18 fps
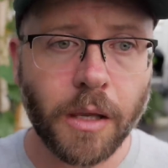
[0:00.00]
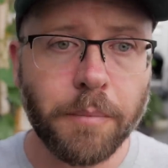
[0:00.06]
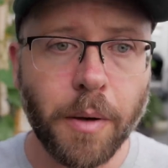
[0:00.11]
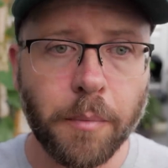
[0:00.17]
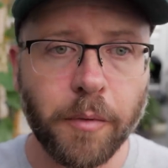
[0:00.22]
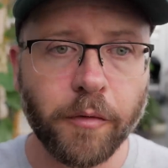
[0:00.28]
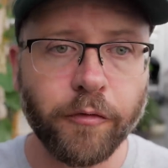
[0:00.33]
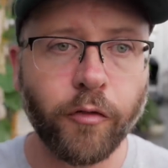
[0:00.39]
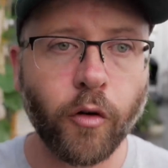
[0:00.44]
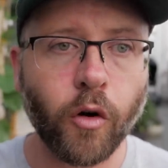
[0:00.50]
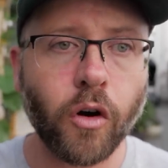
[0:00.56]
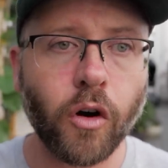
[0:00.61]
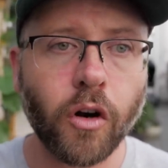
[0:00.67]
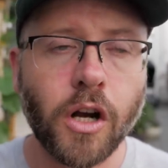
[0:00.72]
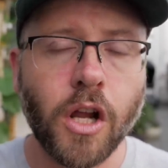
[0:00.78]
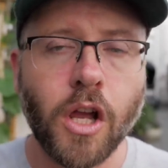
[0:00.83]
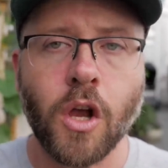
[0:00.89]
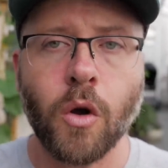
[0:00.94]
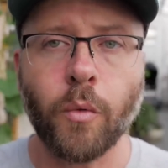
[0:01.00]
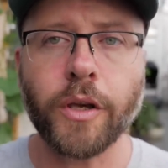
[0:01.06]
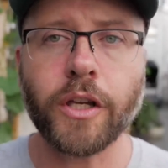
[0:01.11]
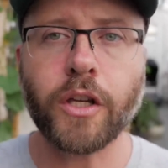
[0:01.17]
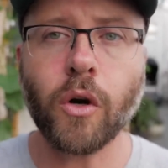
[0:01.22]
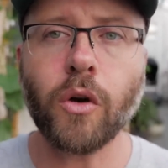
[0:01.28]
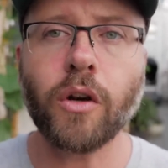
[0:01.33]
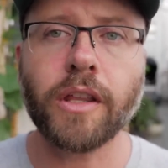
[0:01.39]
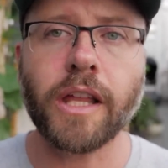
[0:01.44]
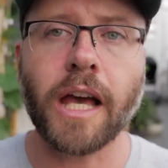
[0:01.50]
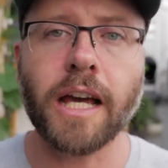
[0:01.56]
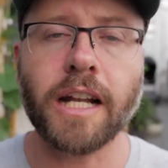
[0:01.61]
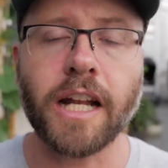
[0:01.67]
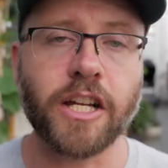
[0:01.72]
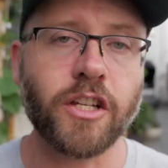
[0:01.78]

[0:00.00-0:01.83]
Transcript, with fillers: But before we go to that,